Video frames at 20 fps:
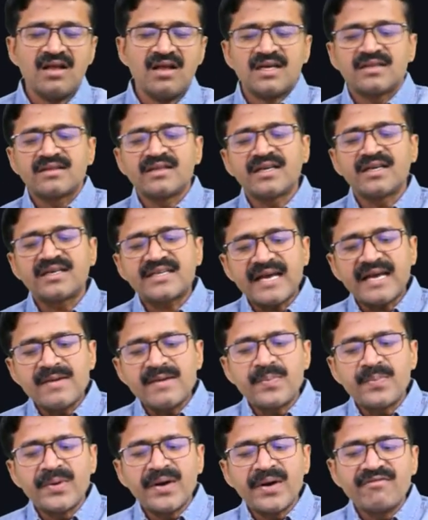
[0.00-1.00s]
The time
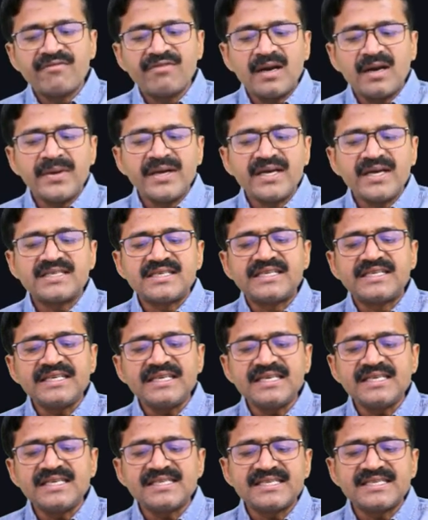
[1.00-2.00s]
period will be T
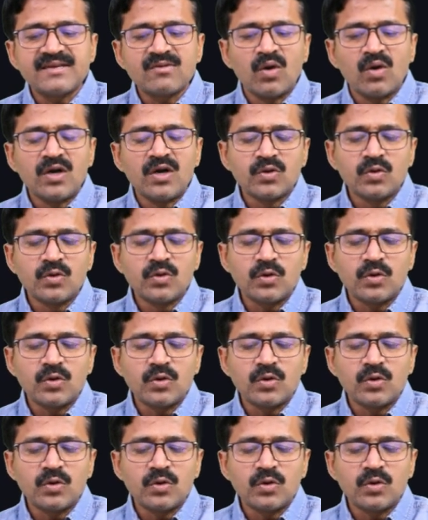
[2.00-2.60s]
is equal to